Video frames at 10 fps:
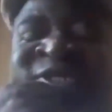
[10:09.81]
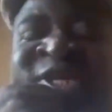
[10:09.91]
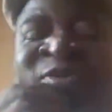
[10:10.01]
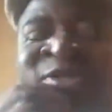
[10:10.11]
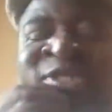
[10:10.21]

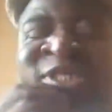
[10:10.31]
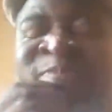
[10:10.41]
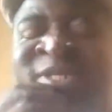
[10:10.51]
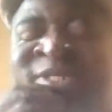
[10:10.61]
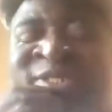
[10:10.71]
Conscience
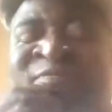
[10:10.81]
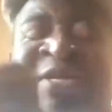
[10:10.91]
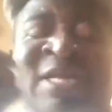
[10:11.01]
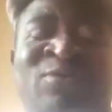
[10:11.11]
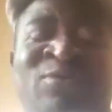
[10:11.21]
Party. In fact,
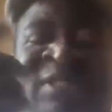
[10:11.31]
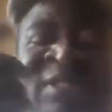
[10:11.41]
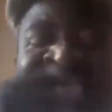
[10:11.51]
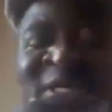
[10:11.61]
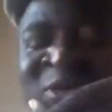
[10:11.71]
I was in
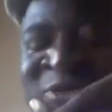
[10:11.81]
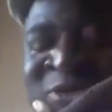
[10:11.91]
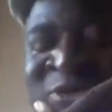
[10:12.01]
Lagos